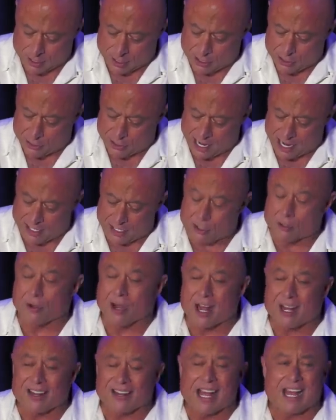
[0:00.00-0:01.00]
You're not
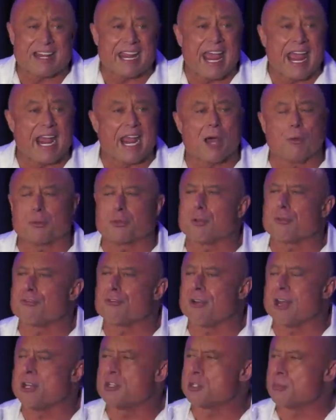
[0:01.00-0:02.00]
allowed to hang out with your
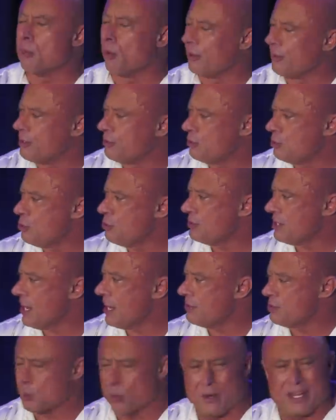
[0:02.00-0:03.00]
friends more than 2
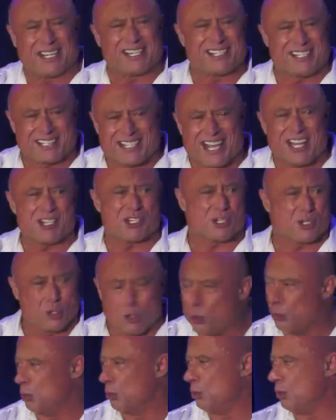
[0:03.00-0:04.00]
times a week. Says
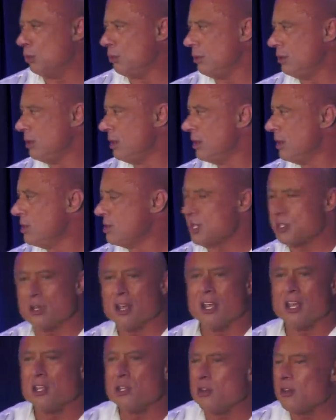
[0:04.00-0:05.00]
who? Says,
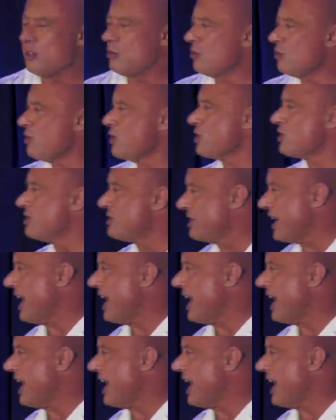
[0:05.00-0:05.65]
you're just